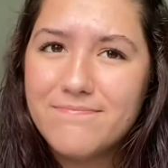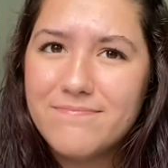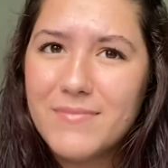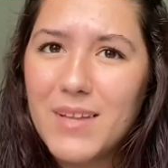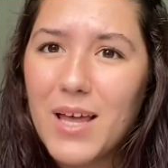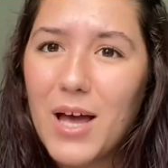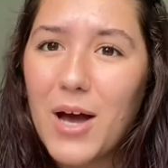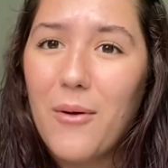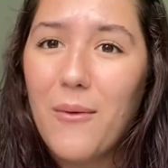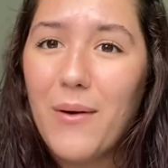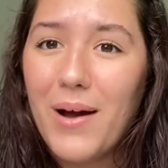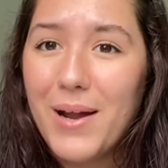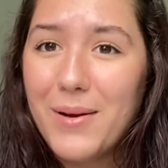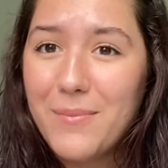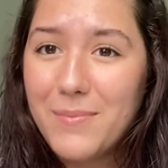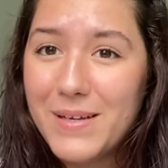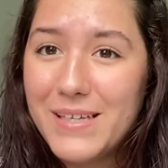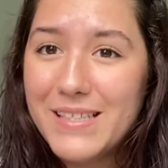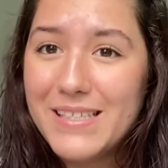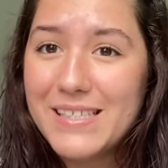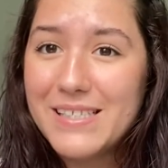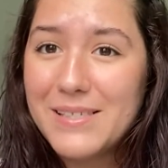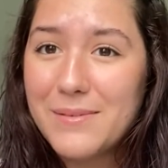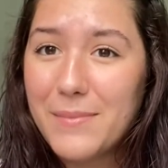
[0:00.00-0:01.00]
Hawaiian
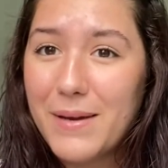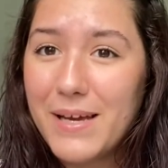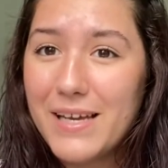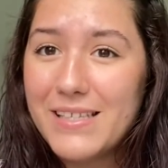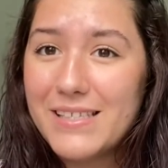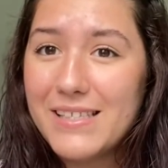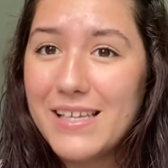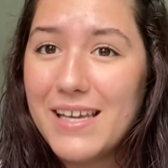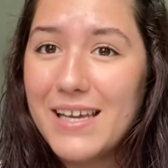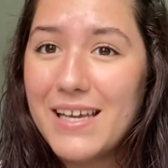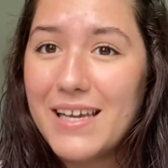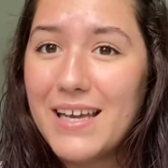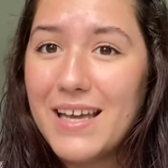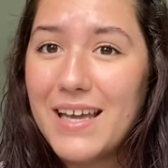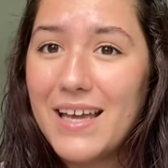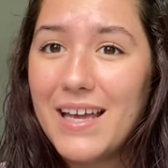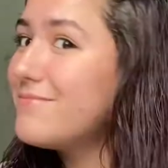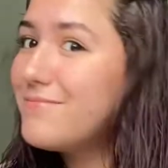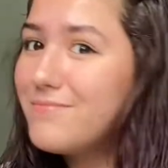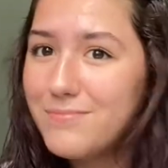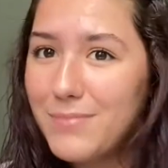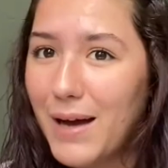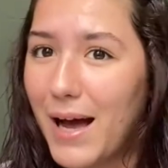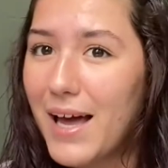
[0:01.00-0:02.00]
pizza is amazing.
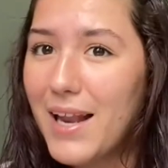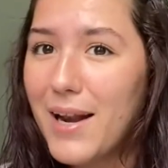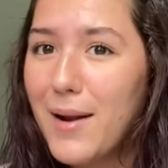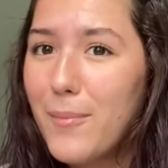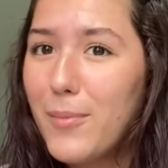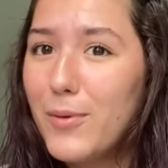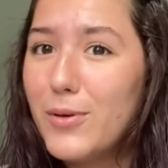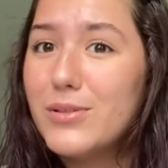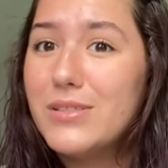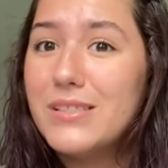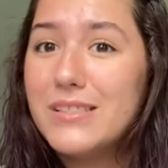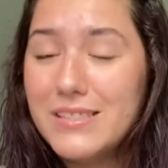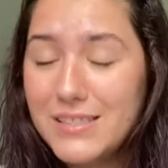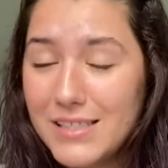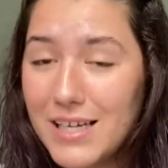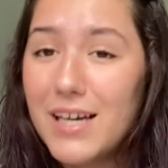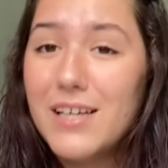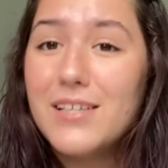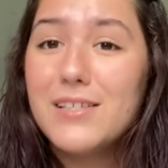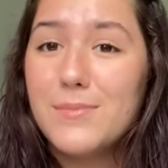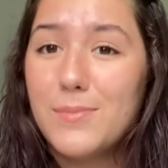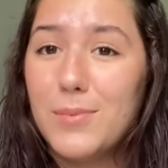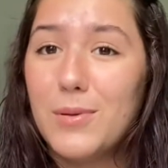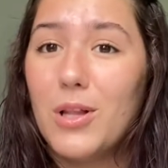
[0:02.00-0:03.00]
Pineapple
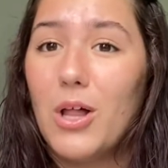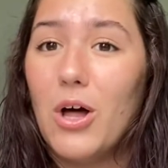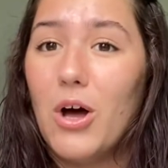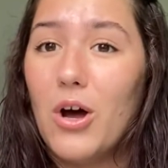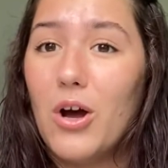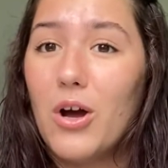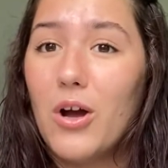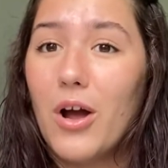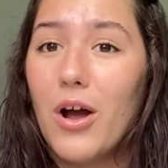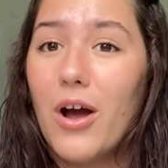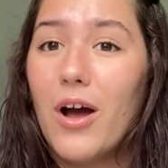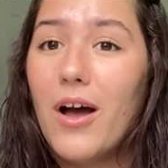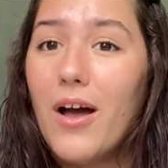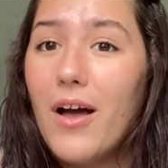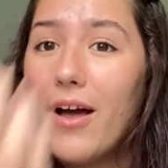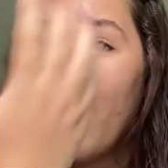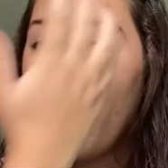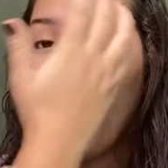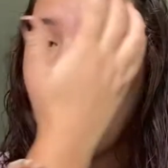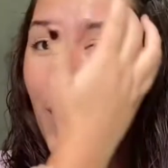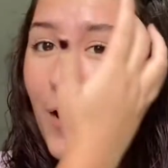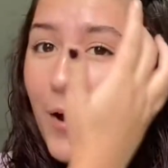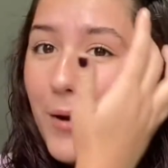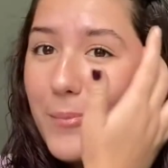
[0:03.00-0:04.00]
does belong
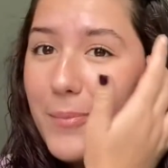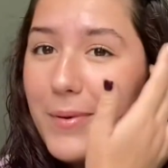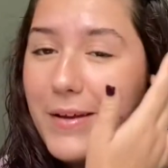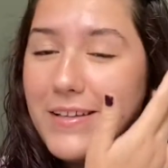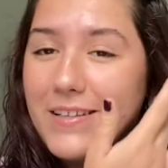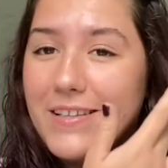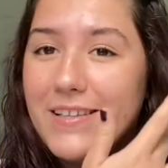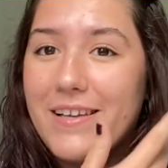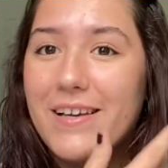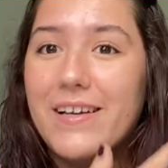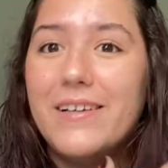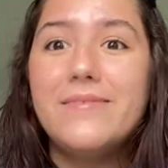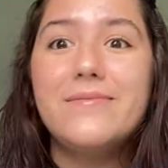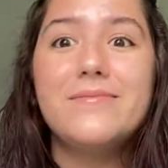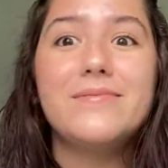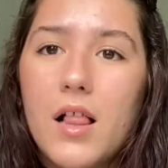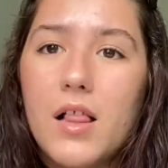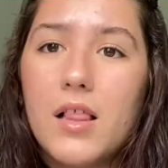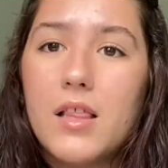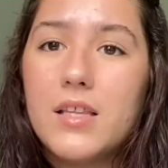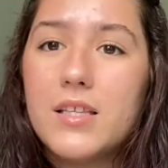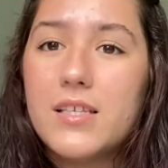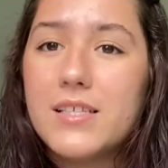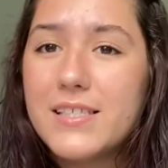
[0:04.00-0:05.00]
on pizza.
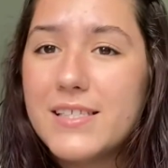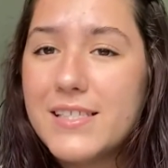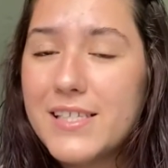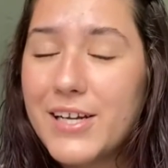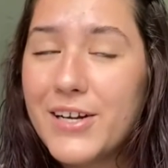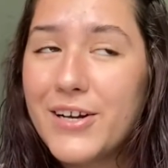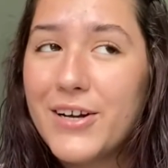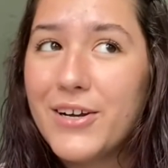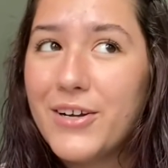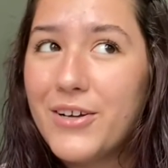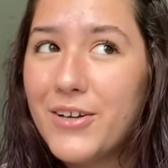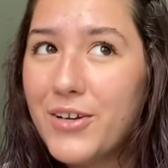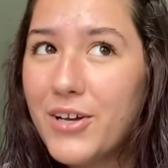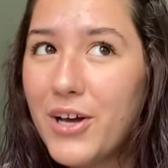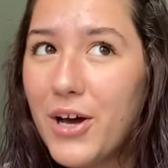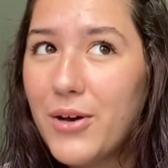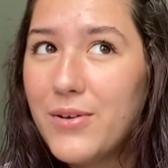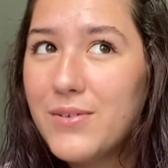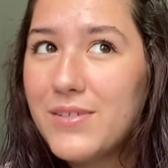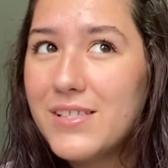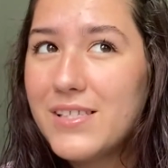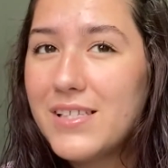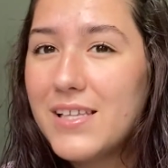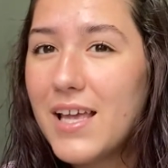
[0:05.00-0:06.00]
The cereal
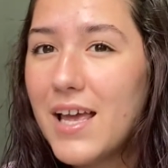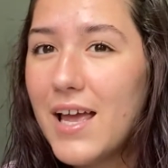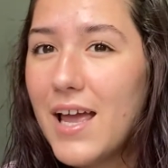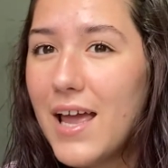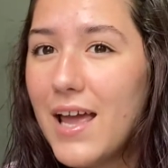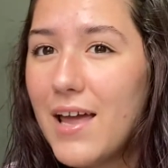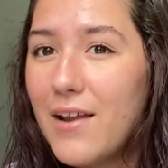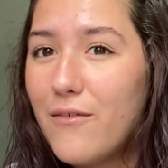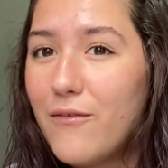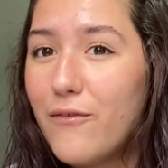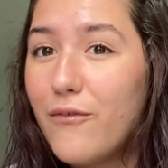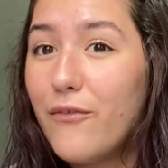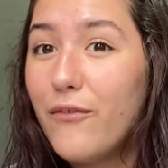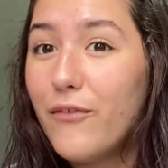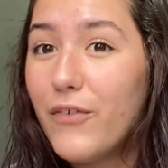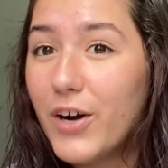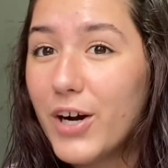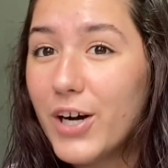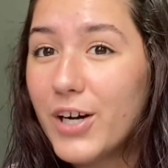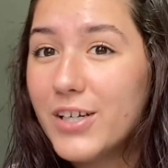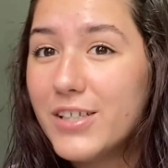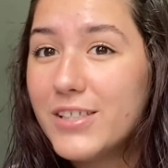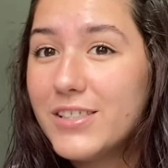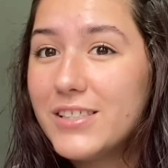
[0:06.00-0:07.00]
goes in
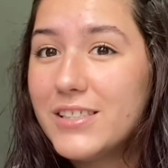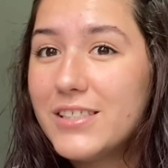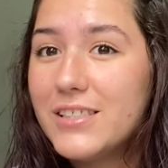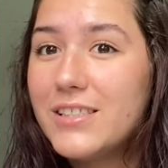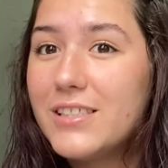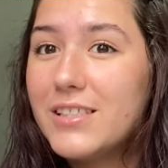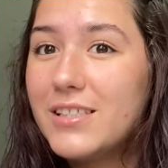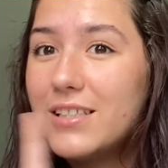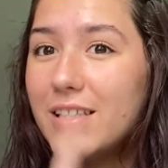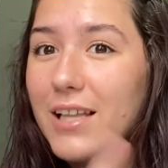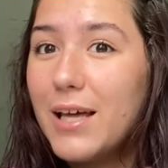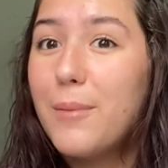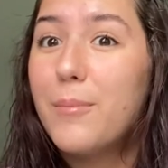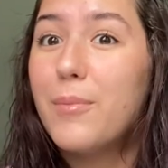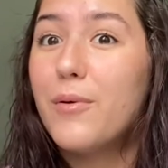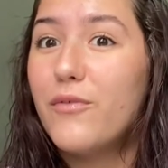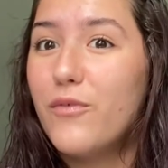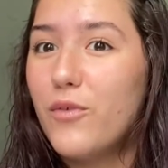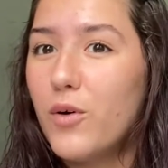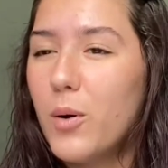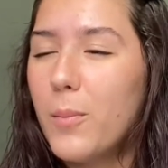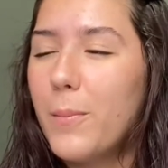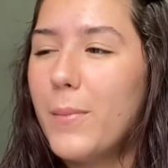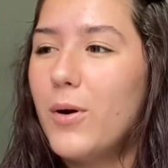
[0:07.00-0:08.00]
first, like
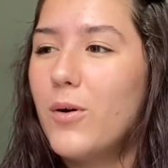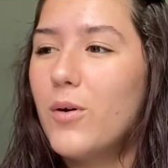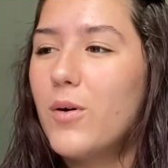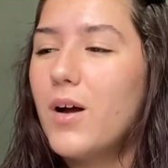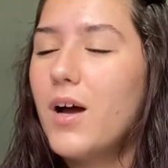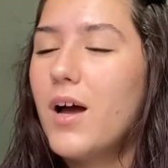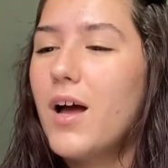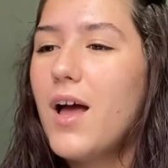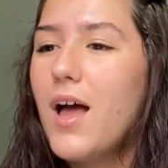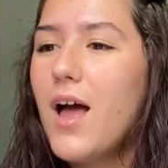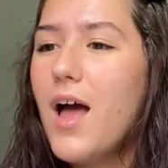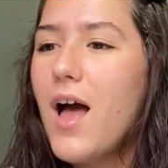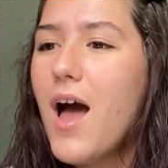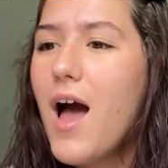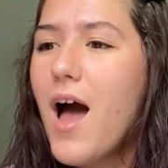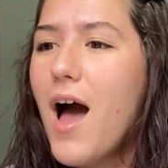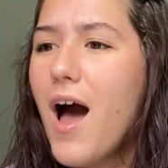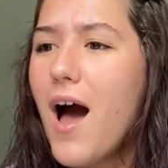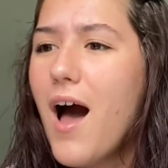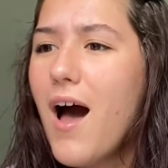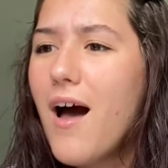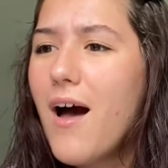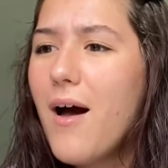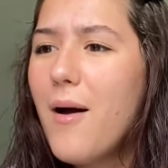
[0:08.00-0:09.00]
before milk.
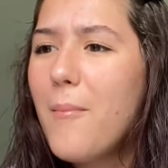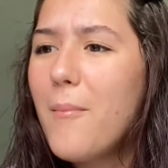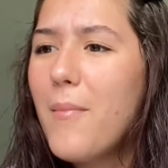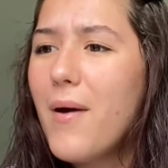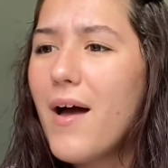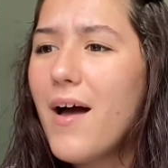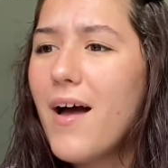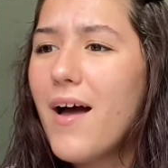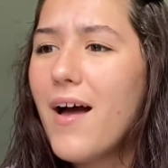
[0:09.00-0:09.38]
I